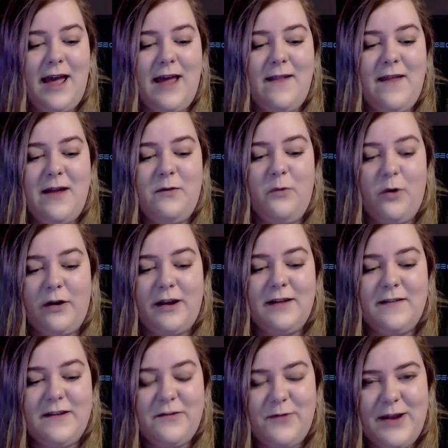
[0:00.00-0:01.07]
and then
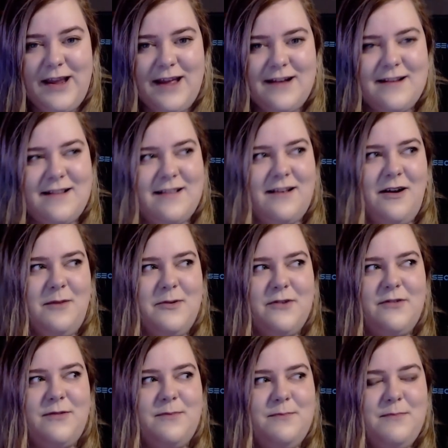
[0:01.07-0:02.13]
working these weekends
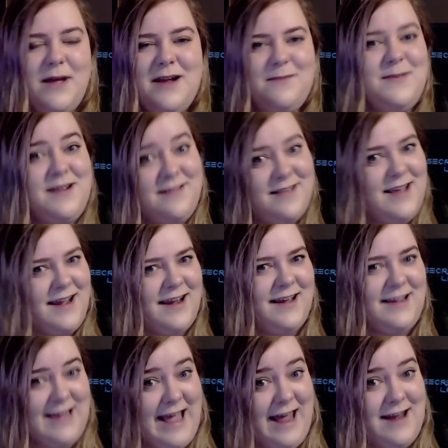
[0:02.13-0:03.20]
almost made me sick
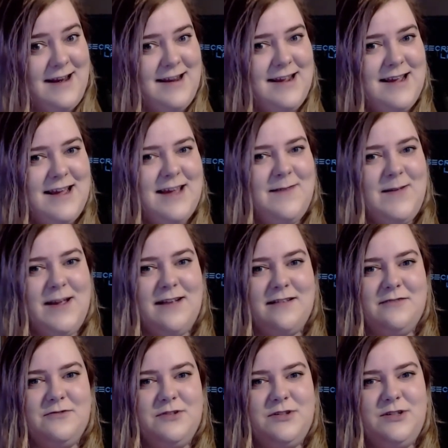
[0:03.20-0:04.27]
again because
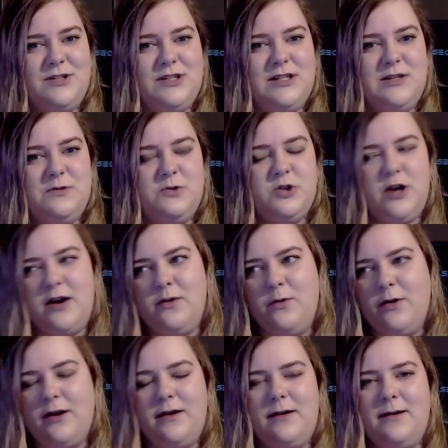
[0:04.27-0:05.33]
I was trying
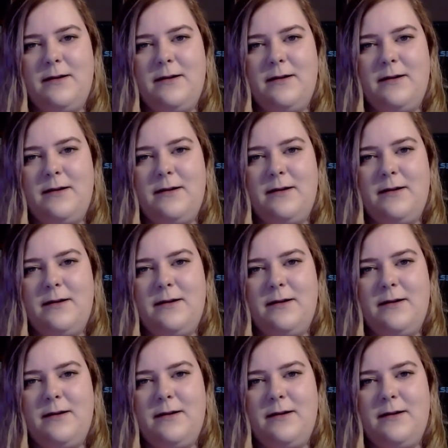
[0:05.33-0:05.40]
to